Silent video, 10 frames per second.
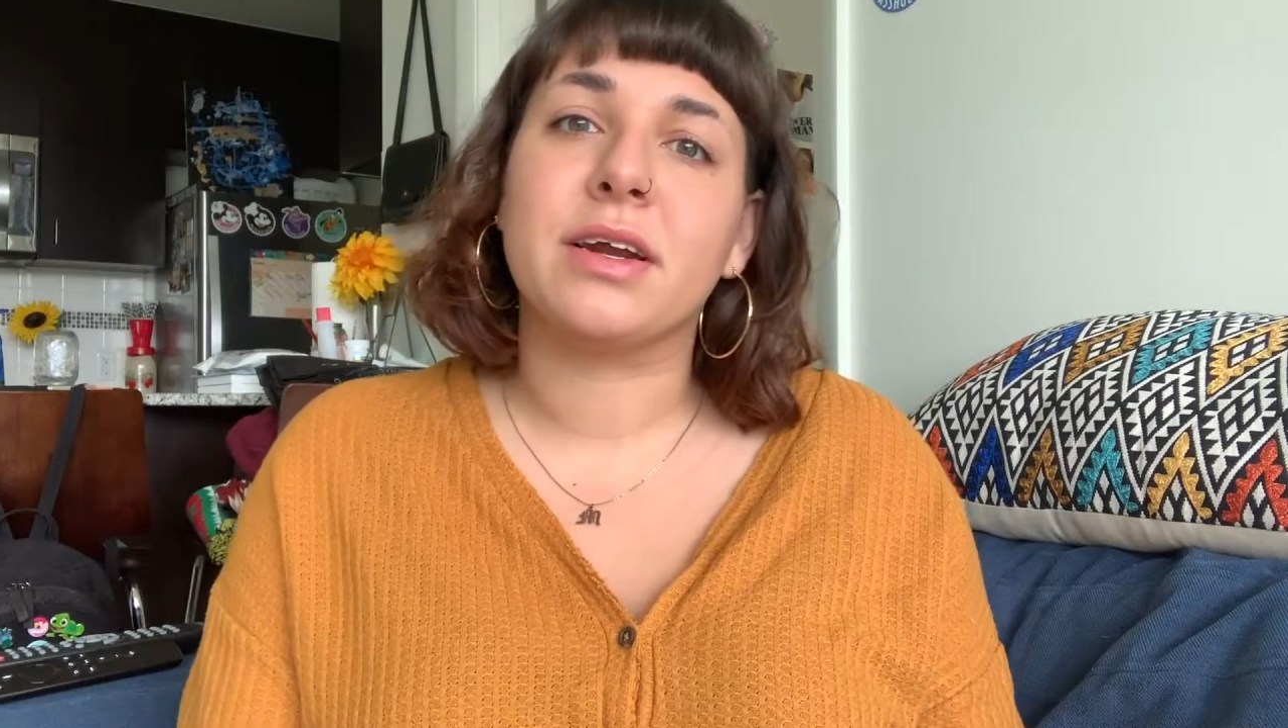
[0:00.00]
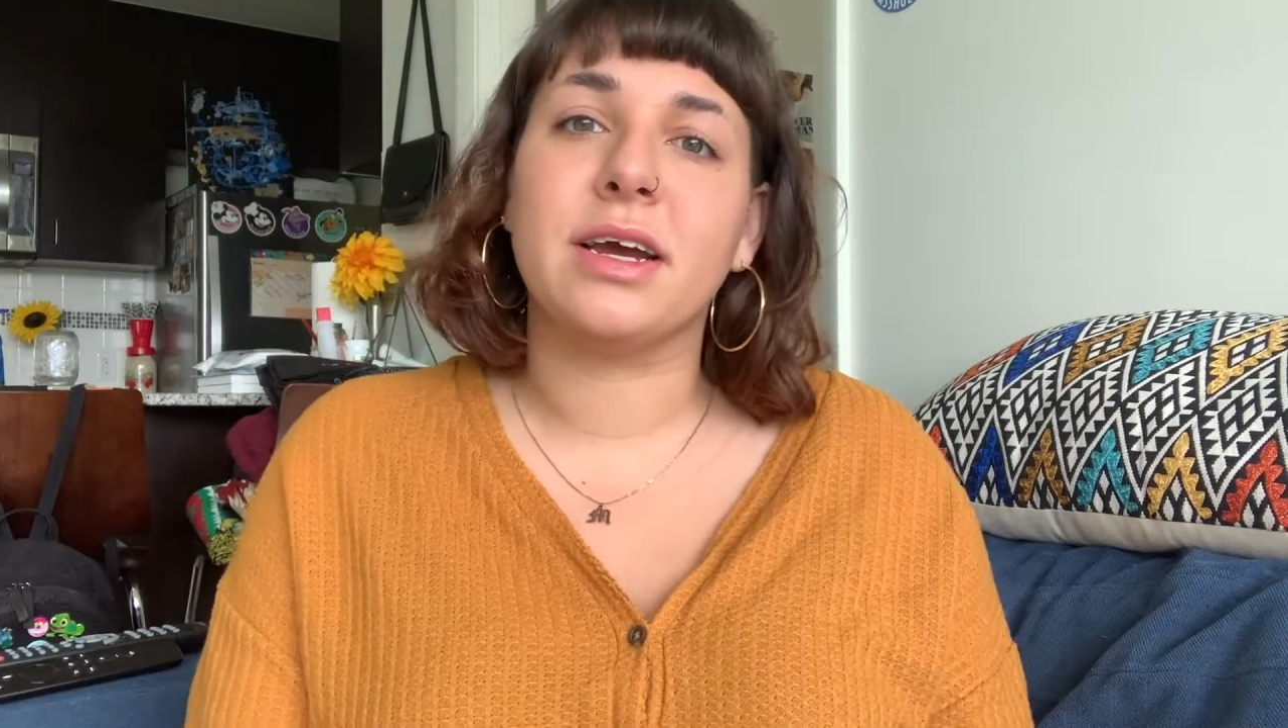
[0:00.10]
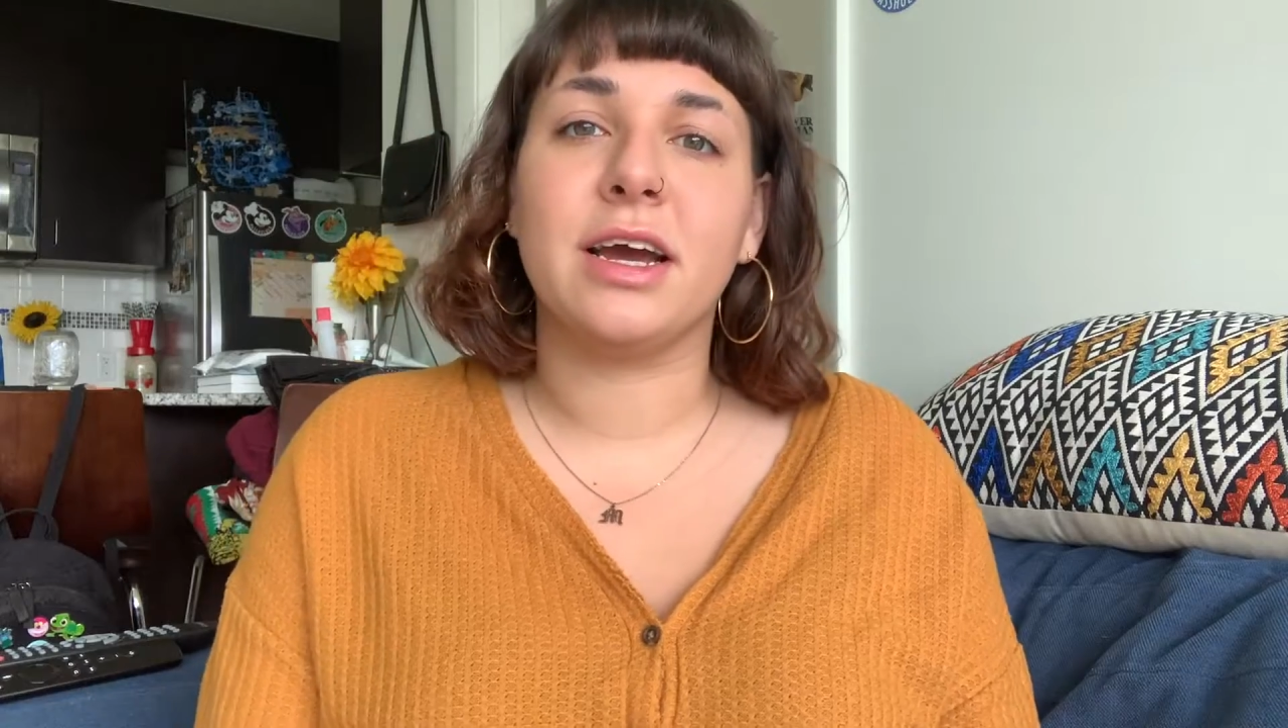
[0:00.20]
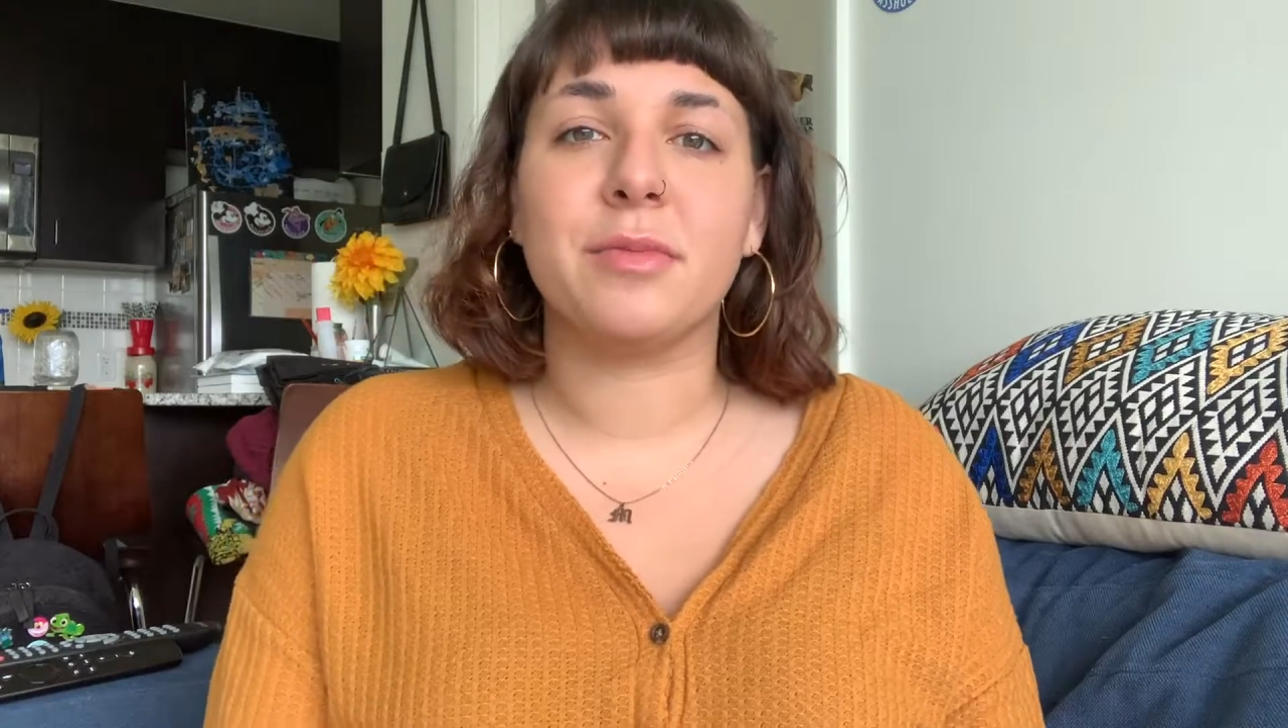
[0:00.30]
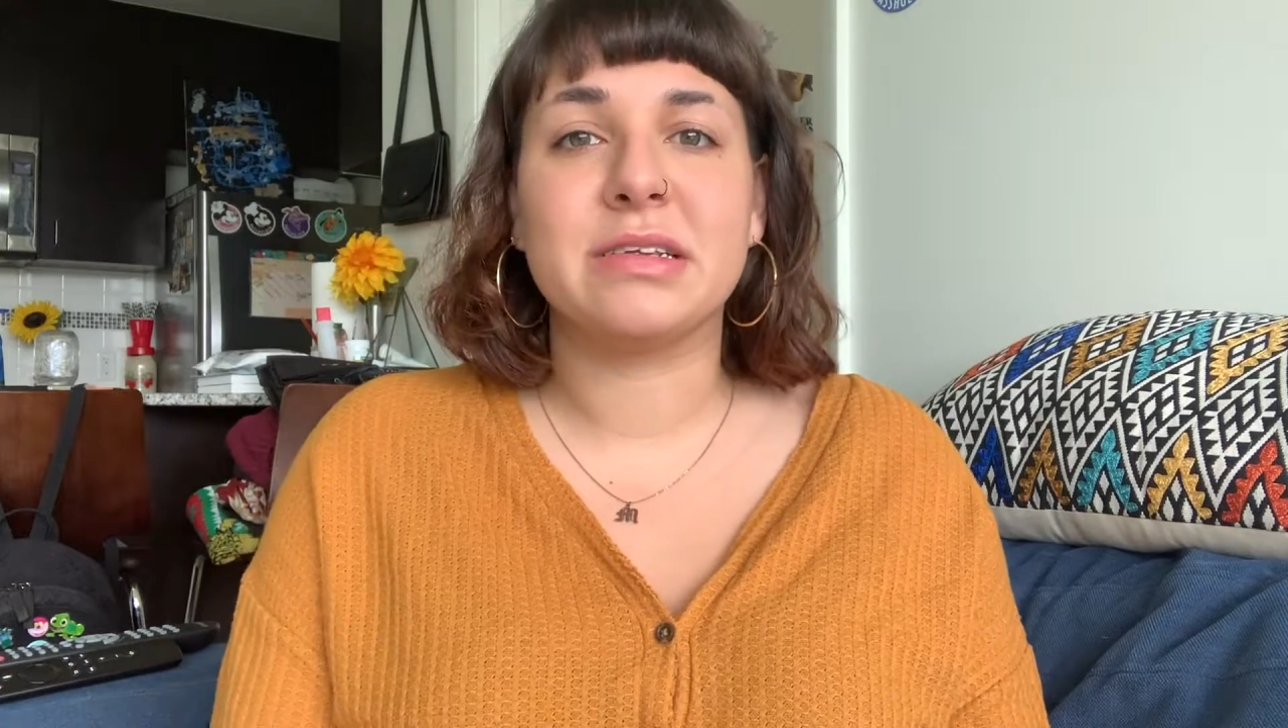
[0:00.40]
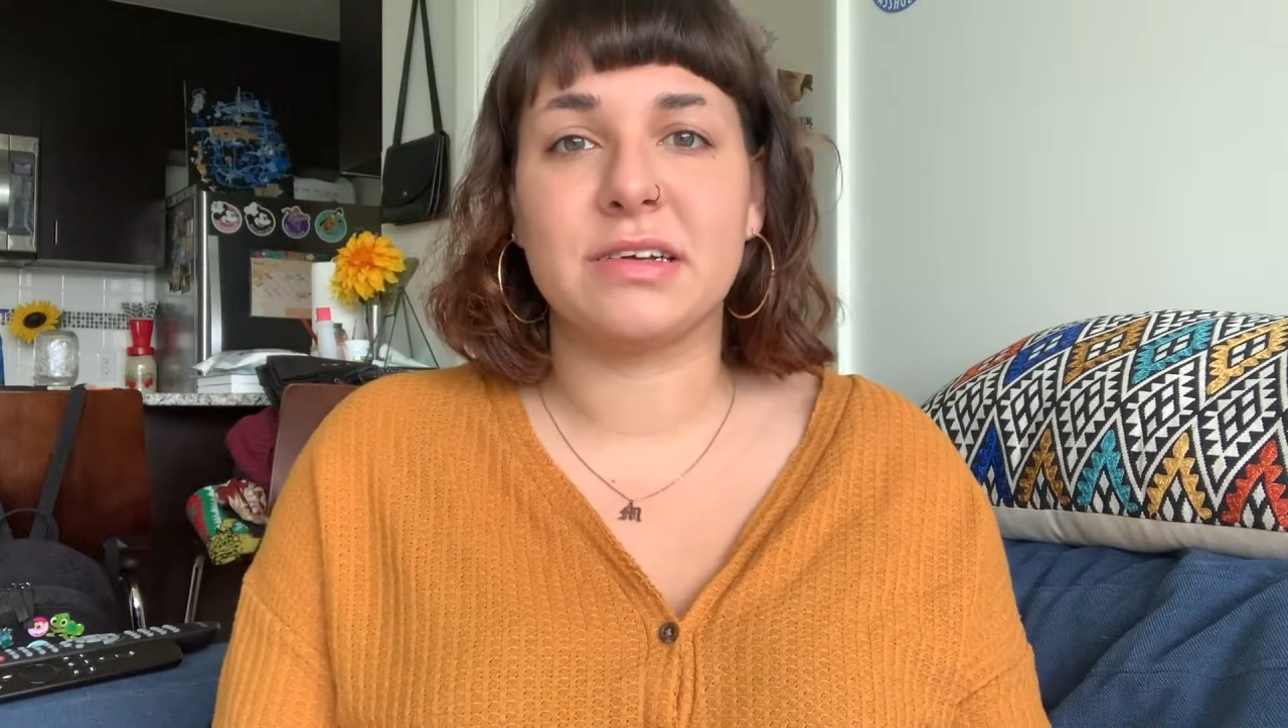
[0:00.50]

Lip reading: I am and